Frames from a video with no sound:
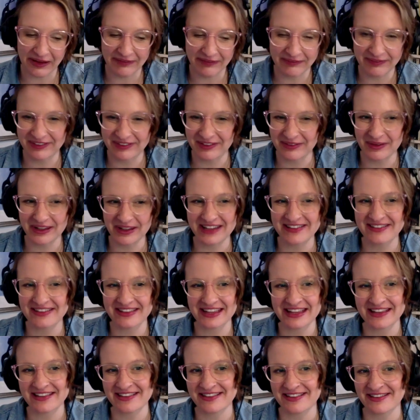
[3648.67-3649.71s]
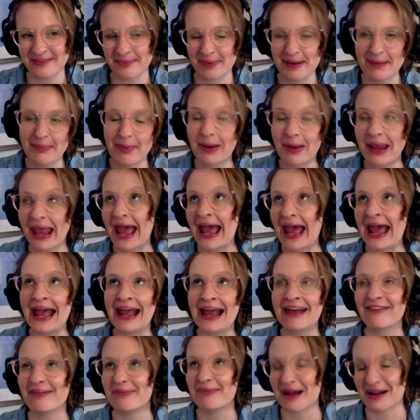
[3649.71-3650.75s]
do it, do people
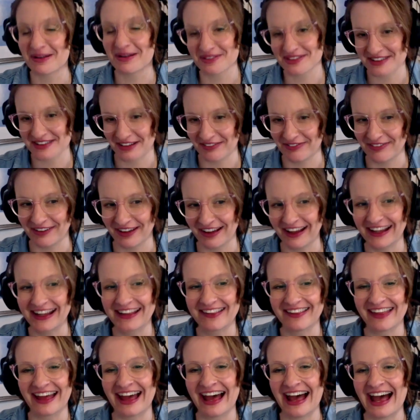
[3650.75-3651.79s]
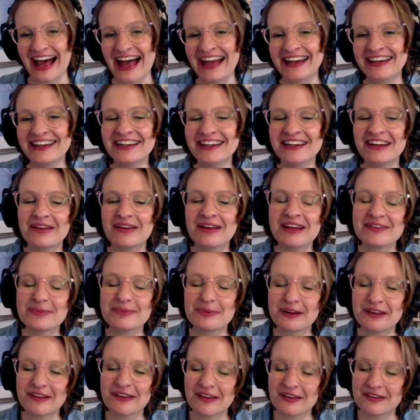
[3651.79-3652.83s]
care about stuff like that? And it's one
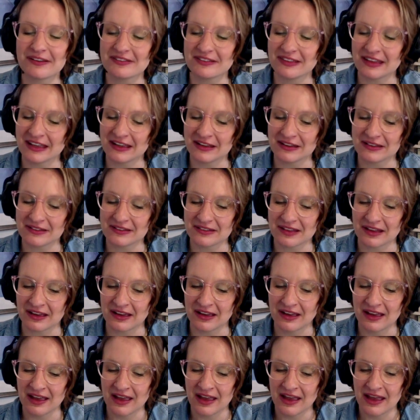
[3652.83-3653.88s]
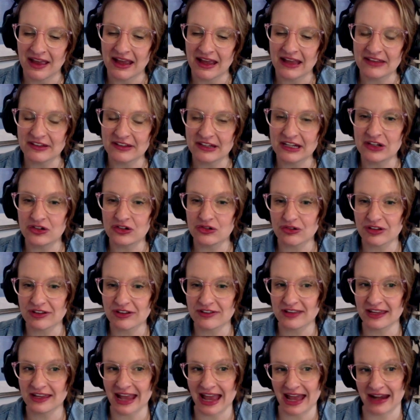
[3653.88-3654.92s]
of those things that it's an
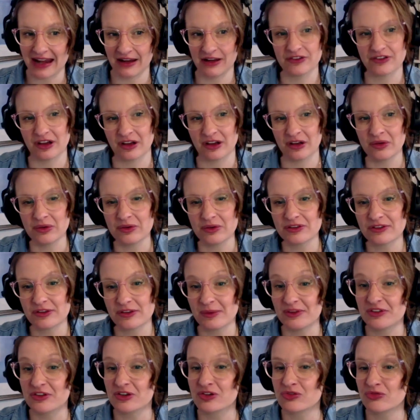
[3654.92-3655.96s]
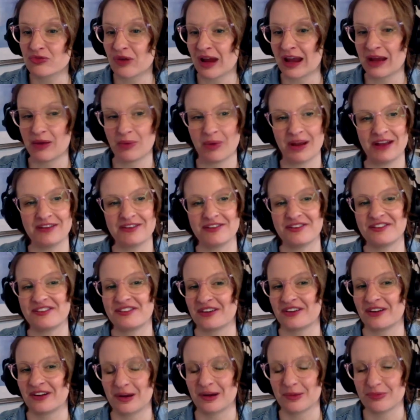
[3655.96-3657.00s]
interesting anecdote, so it's a great way to
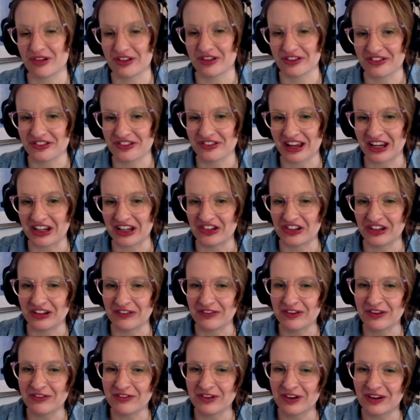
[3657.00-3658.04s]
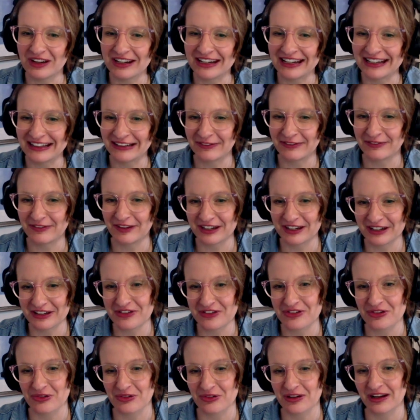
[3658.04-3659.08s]
start a presentation. If you've got a little funny
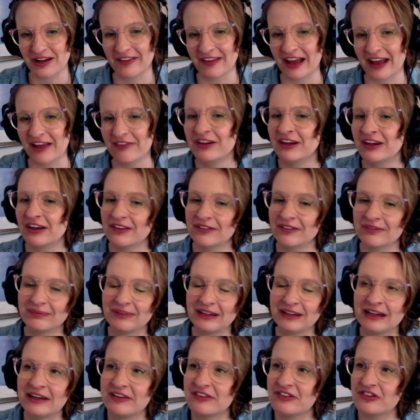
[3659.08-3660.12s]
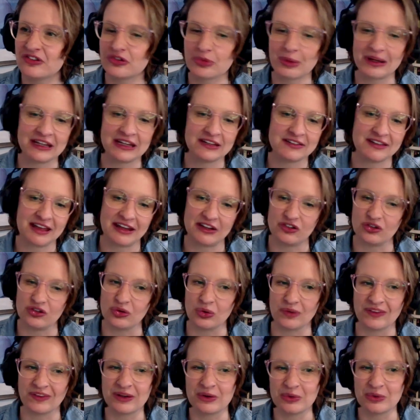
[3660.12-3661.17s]
story like that, listen to any TED
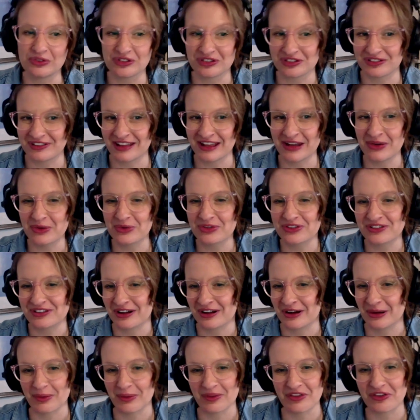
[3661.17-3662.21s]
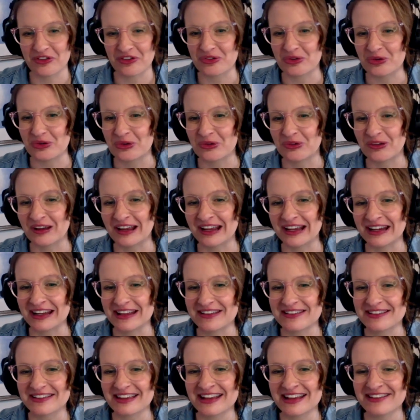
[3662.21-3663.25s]
talk, they all start with a story, and
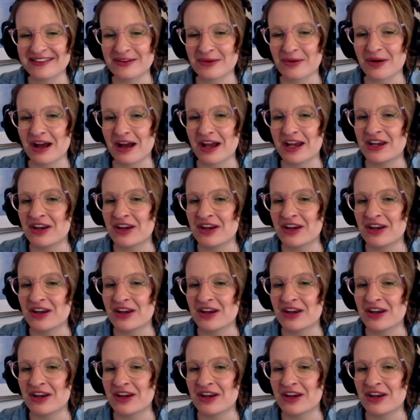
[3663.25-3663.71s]
it's quite a